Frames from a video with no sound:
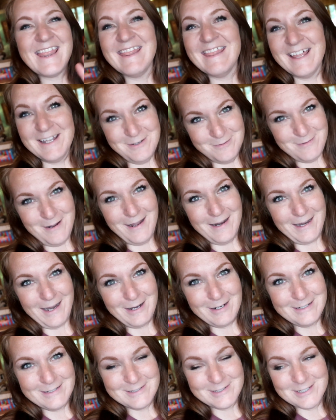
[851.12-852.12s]
They do not
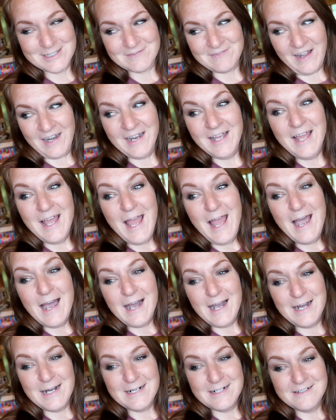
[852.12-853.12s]
care, it's just fine.
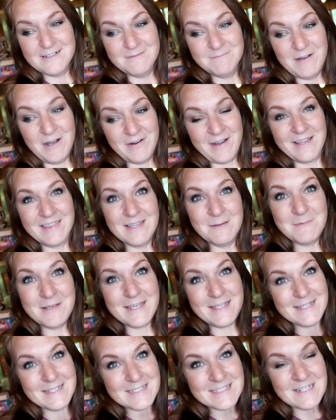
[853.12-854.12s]
Um, okay, let me
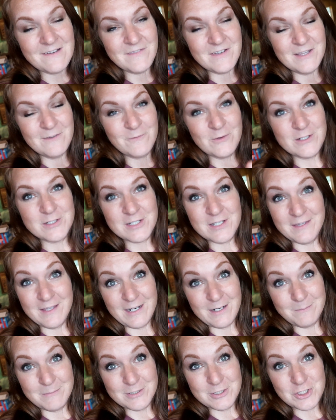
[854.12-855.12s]
get this stuff in the fridge and then
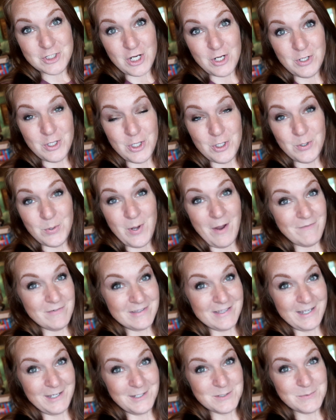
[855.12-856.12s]
I'm gonna show you
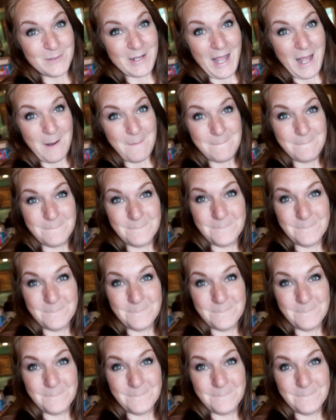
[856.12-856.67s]
everything else we got.